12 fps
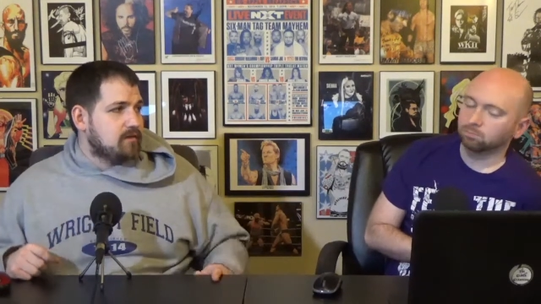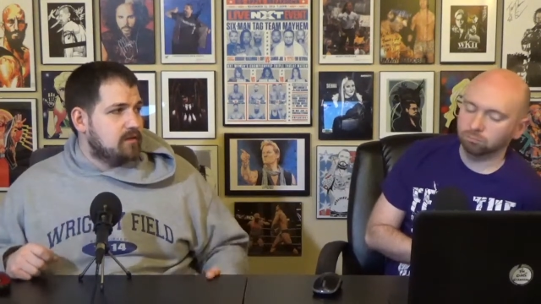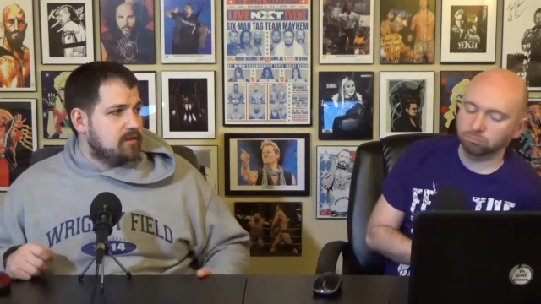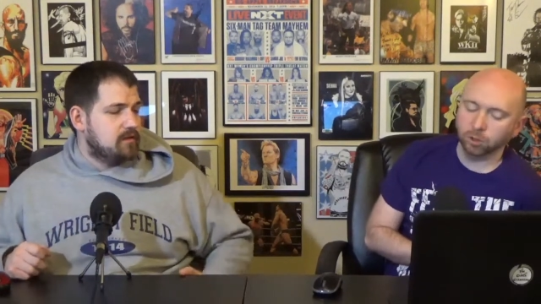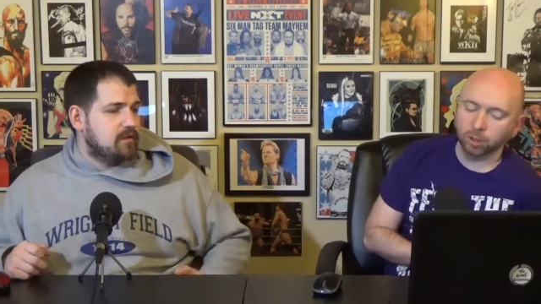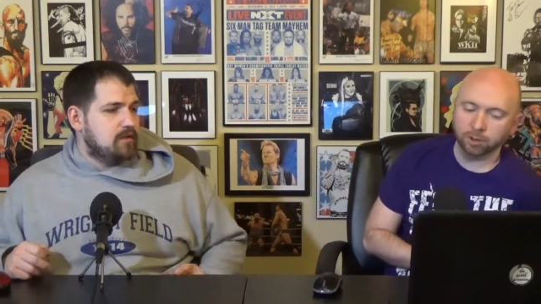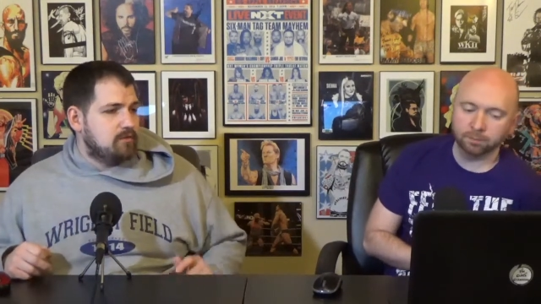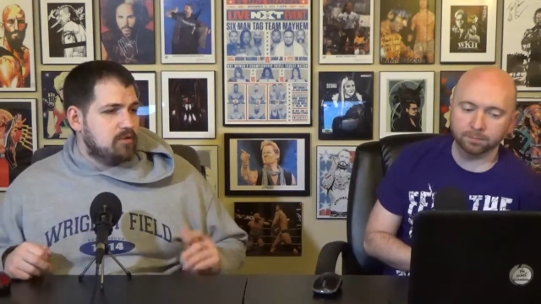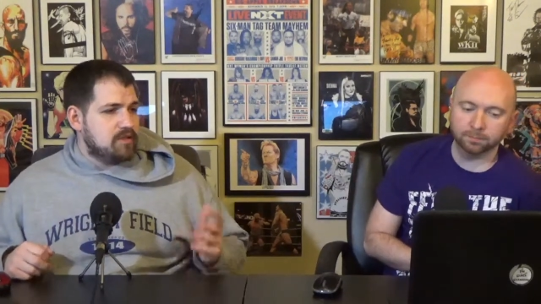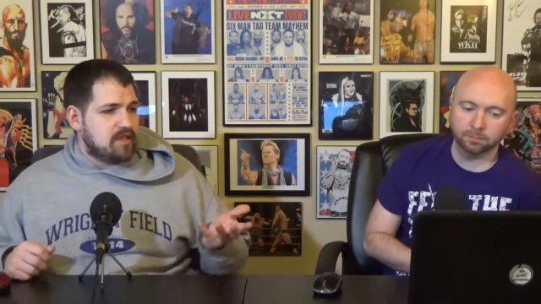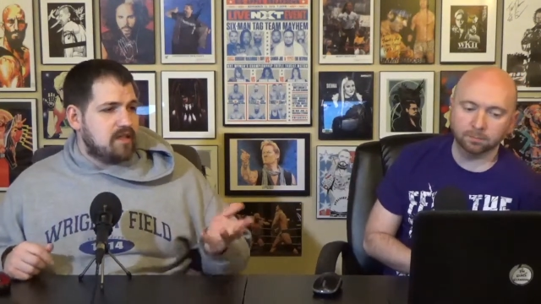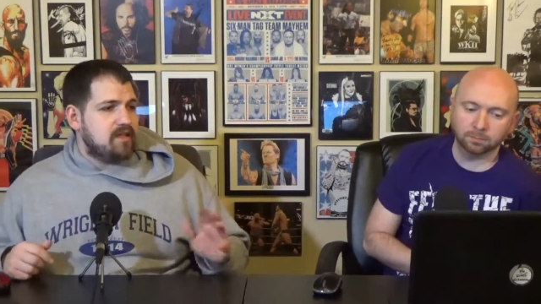Speaker 1: Yeah, which
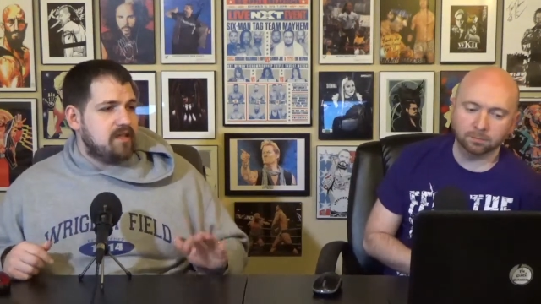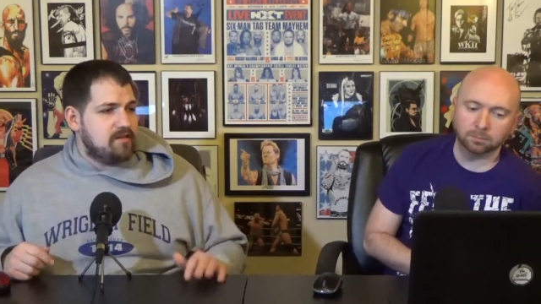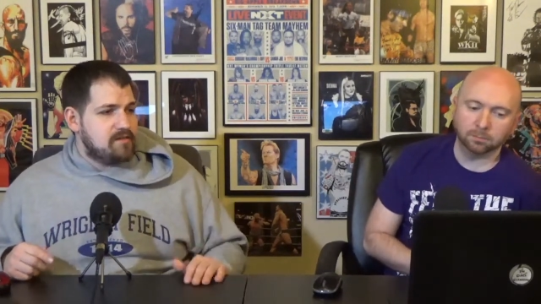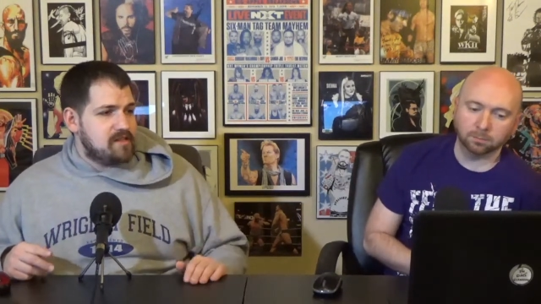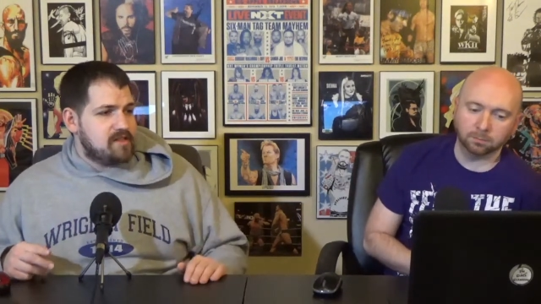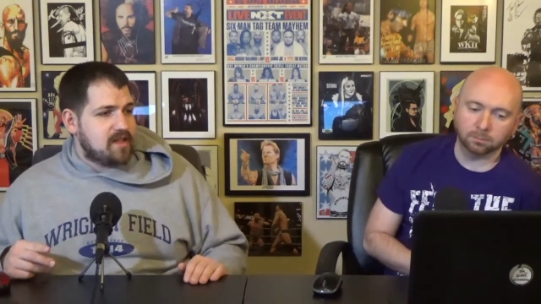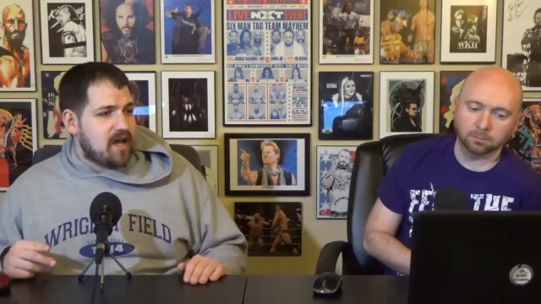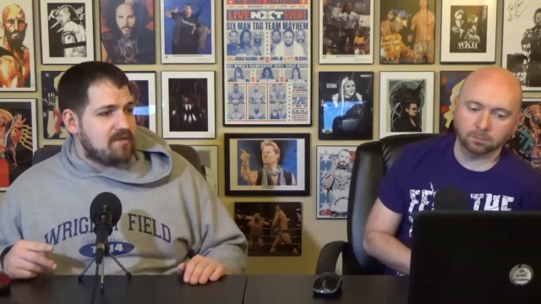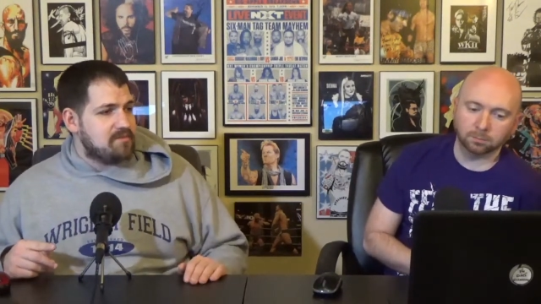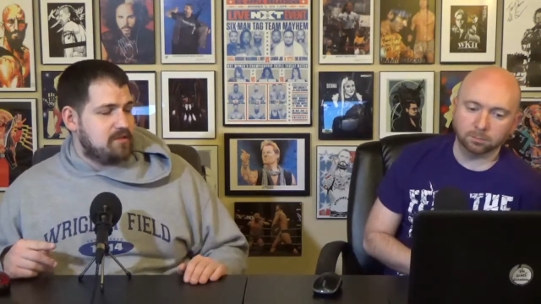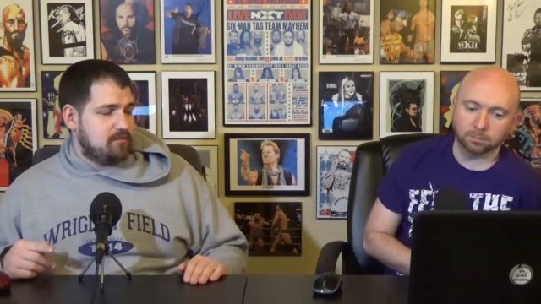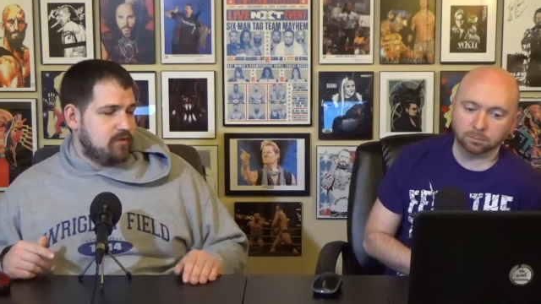kind of gives us the
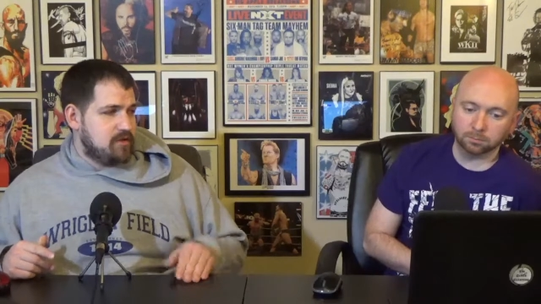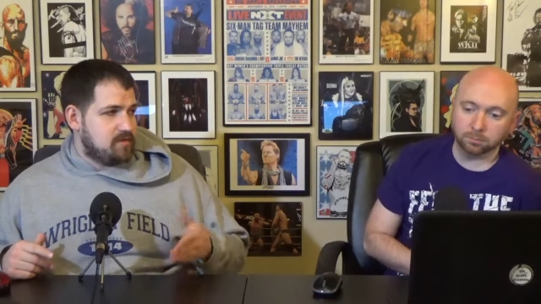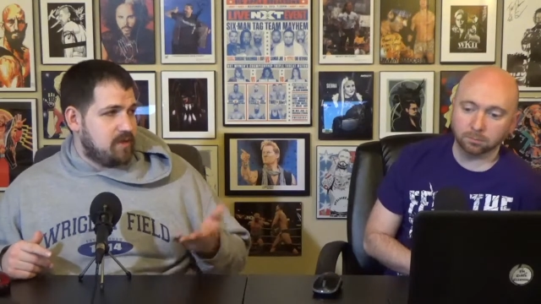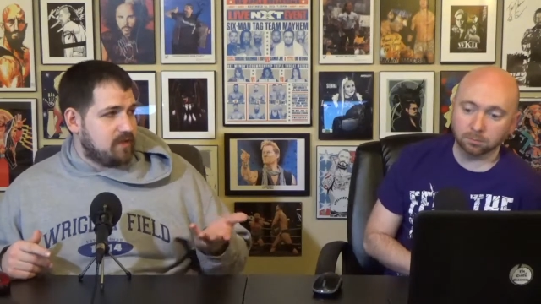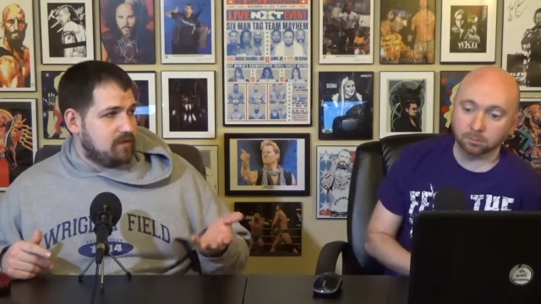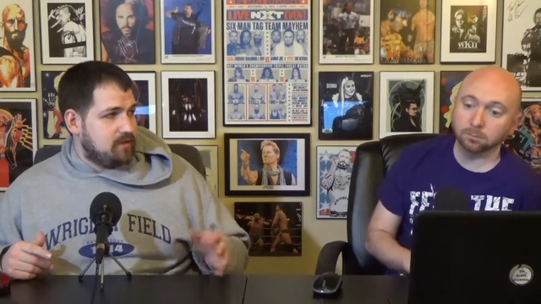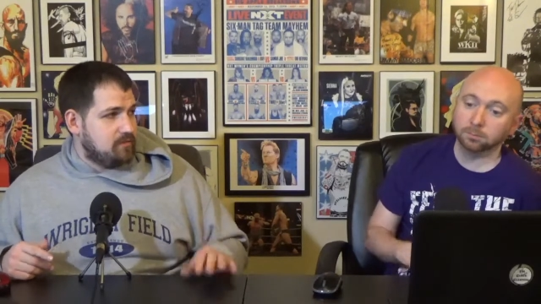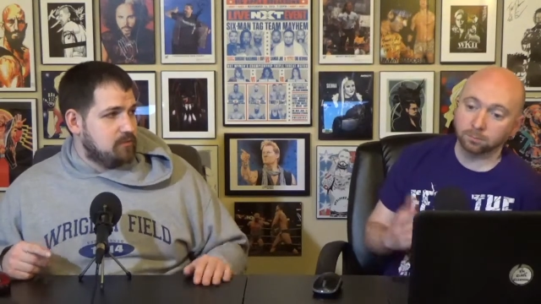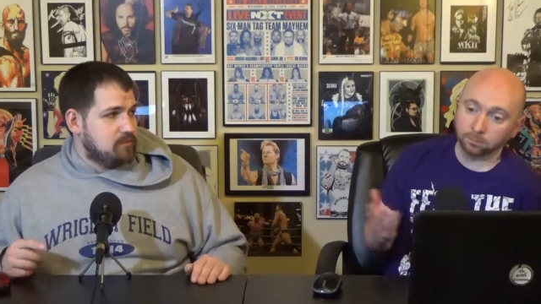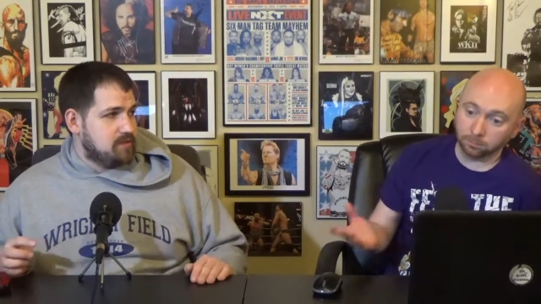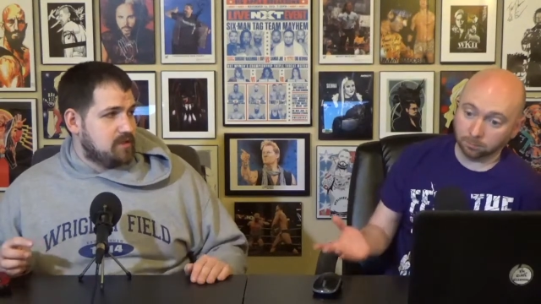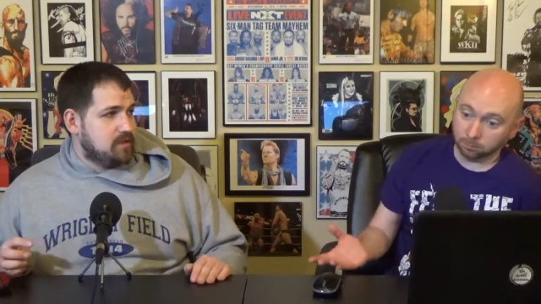option when SmackDown
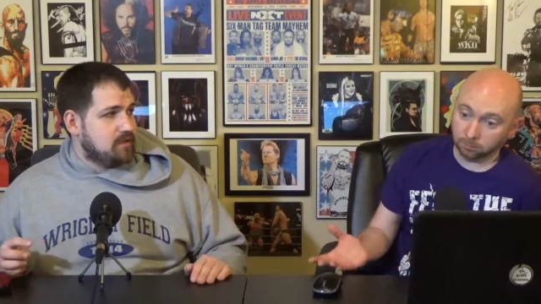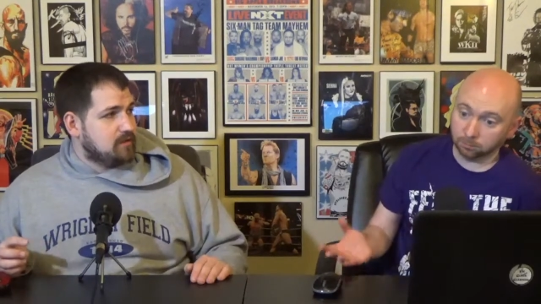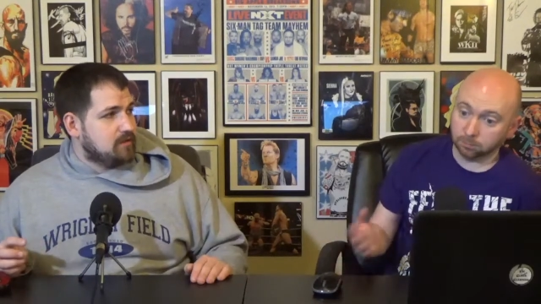moves to